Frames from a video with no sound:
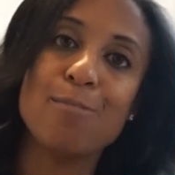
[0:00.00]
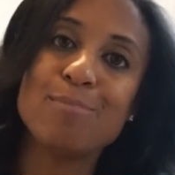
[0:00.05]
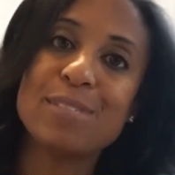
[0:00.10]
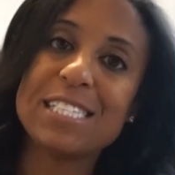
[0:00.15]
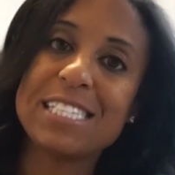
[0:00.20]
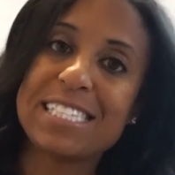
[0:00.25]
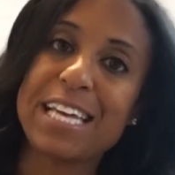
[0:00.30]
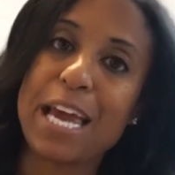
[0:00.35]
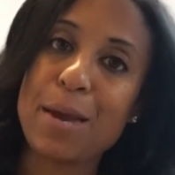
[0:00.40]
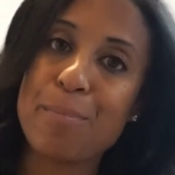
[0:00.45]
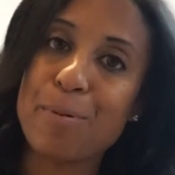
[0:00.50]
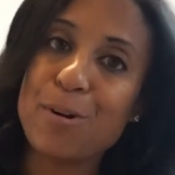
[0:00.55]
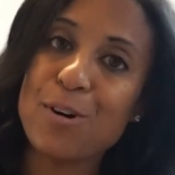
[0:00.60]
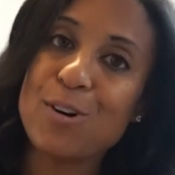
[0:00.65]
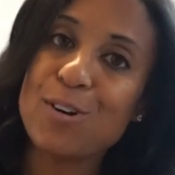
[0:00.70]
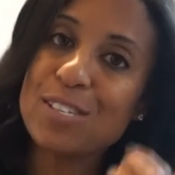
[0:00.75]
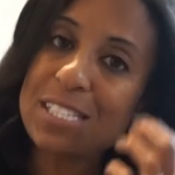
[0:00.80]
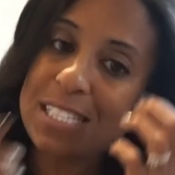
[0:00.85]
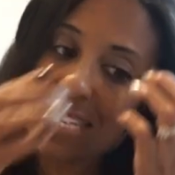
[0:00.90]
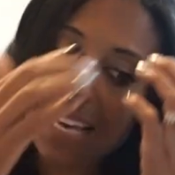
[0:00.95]

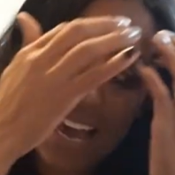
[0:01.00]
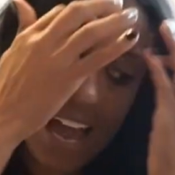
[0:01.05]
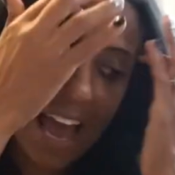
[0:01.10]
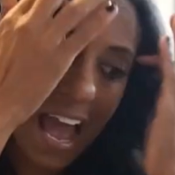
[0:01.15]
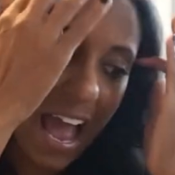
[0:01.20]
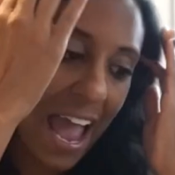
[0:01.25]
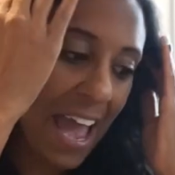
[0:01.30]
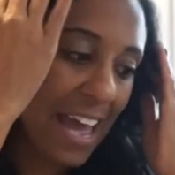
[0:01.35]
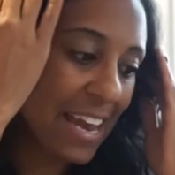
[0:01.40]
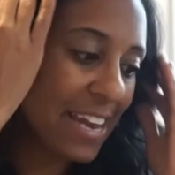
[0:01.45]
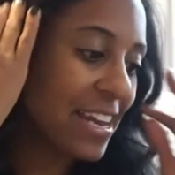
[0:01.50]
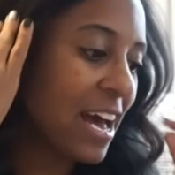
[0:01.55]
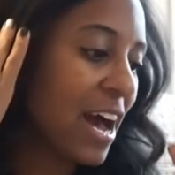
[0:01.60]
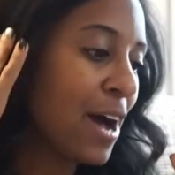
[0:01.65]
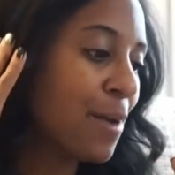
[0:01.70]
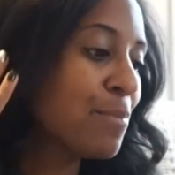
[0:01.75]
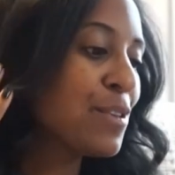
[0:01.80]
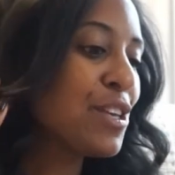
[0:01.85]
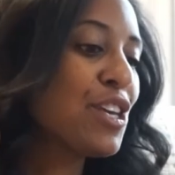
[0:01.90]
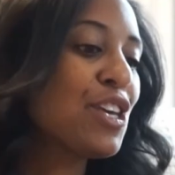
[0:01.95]
staples
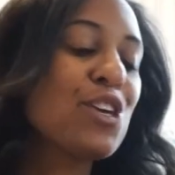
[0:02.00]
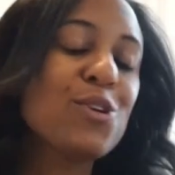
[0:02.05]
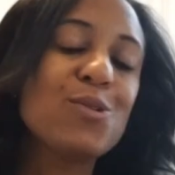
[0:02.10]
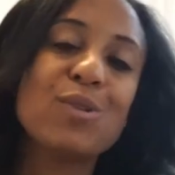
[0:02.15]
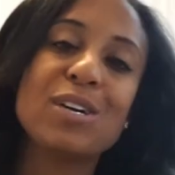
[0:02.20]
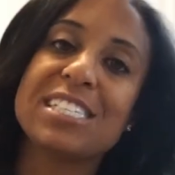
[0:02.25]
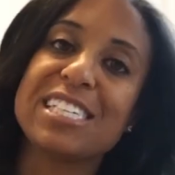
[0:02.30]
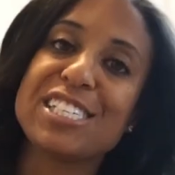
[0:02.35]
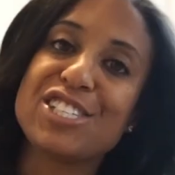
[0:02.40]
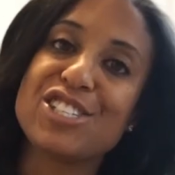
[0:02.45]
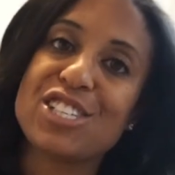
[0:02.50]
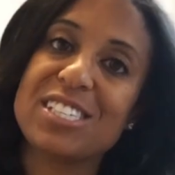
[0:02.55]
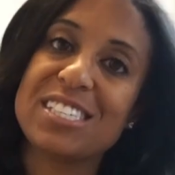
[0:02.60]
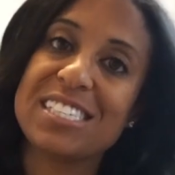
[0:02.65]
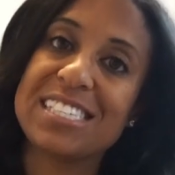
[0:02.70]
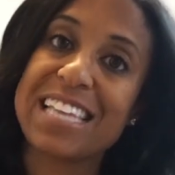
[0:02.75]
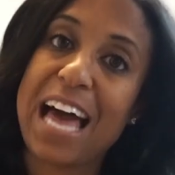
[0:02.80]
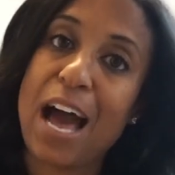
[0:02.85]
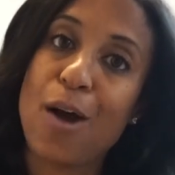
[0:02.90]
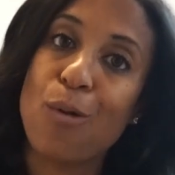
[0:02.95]
and cute
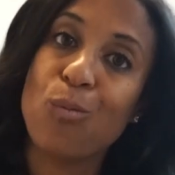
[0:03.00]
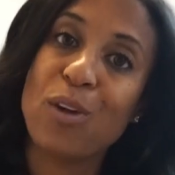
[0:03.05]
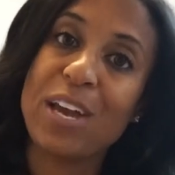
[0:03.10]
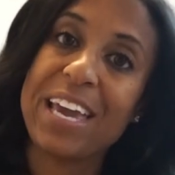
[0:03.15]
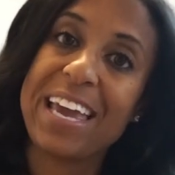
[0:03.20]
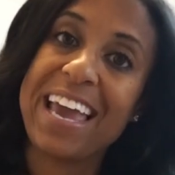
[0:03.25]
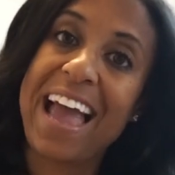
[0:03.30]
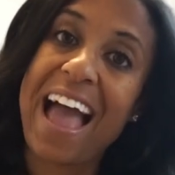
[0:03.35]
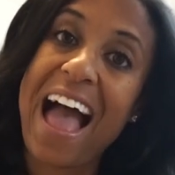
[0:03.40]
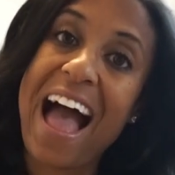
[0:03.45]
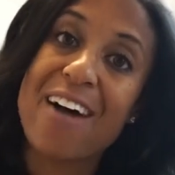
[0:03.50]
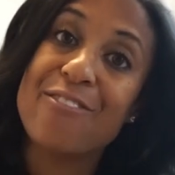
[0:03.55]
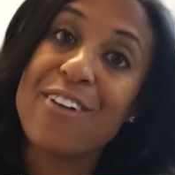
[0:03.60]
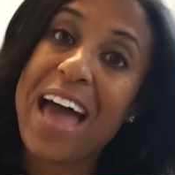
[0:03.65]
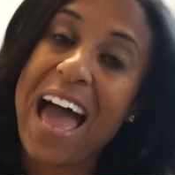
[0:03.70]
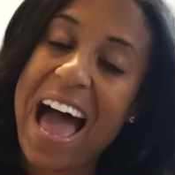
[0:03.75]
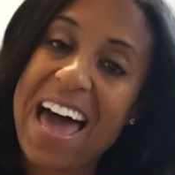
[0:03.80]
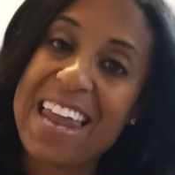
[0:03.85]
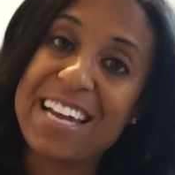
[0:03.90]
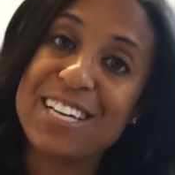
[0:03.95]
additions that we have
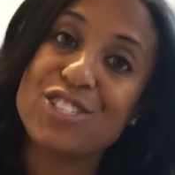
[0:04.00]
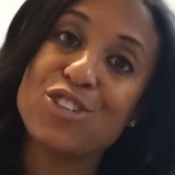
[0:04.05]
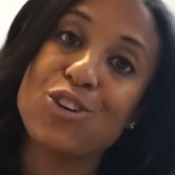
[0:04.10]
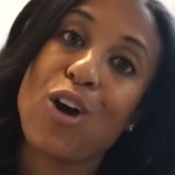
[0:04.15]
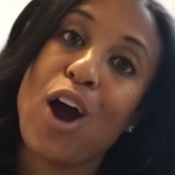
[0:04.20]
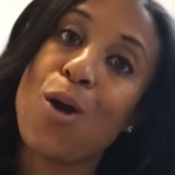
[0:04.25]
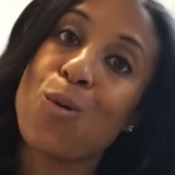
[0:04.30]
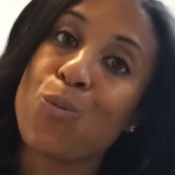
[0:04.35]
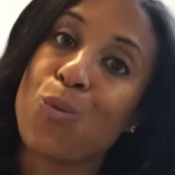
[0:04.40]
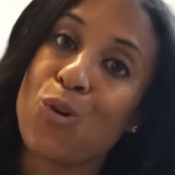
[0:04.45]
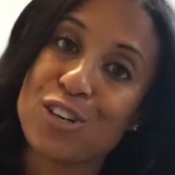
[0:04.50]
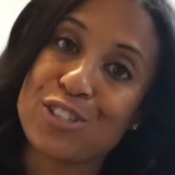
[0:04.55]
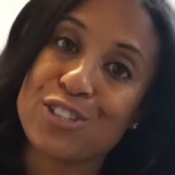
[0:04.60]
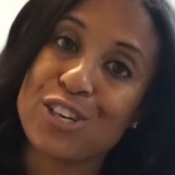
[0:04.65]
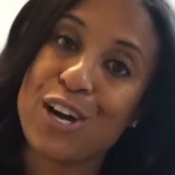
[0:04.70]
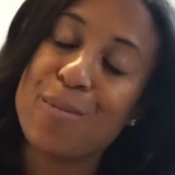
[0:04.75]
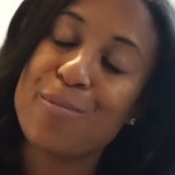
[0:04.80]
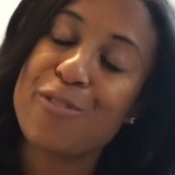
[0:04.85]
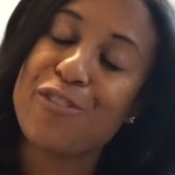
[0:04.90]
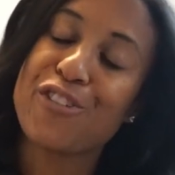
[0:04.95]
added to our
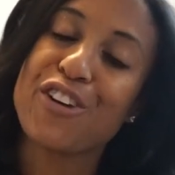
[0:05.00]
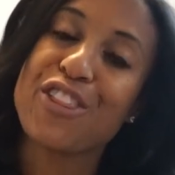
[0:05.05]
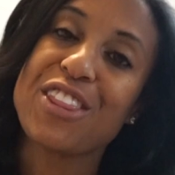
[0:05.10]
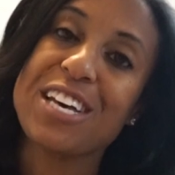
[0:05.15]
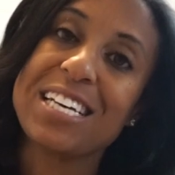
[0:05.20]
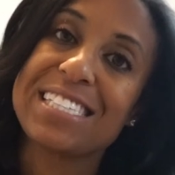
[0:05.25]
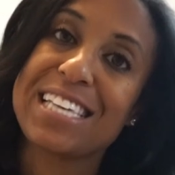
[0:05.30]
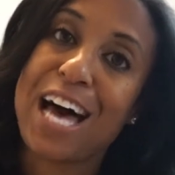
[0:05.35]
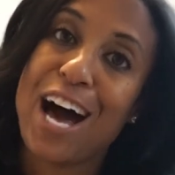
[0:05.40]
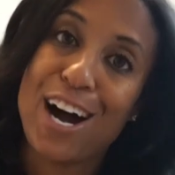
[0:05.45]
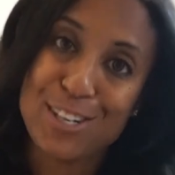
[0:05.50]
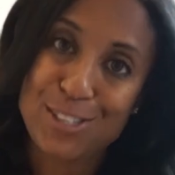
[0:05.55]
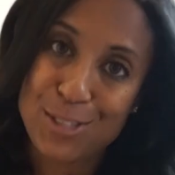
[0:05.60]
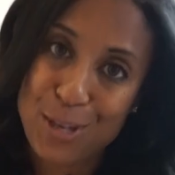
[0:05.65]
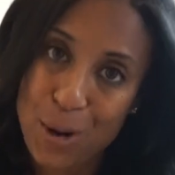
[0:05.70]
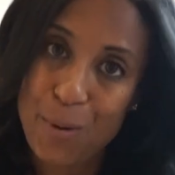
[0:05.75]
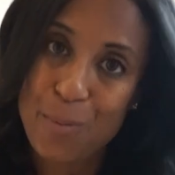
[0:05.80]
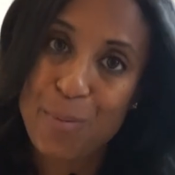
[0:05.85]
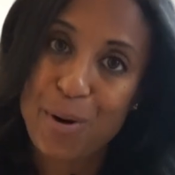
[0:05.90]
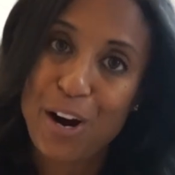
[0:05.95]
wardrobe for this
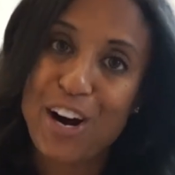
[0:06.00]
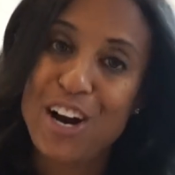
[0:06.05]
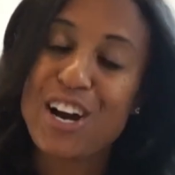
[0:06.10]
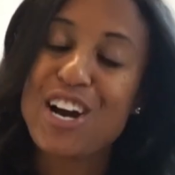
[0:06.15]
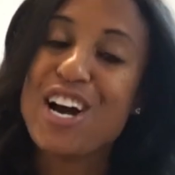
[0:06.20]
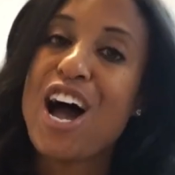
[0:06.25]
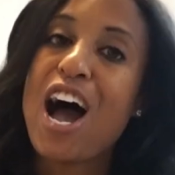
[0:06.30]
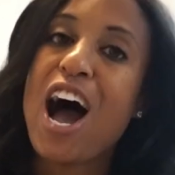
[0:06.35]
October.